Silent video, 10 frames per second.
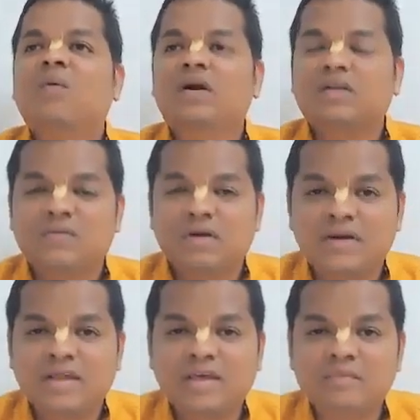
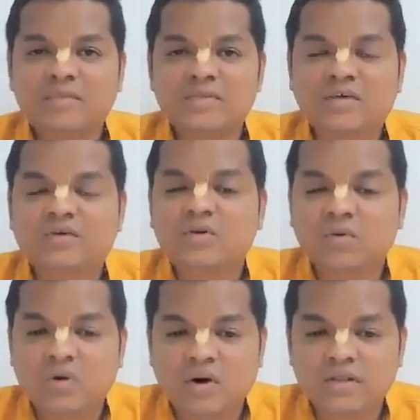Whatever name is
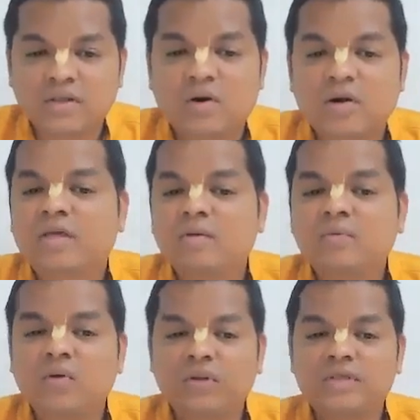given to Lord, they all
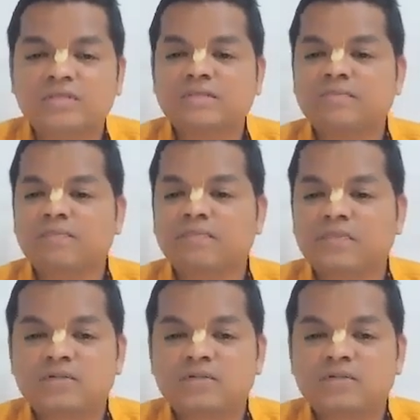become glorious.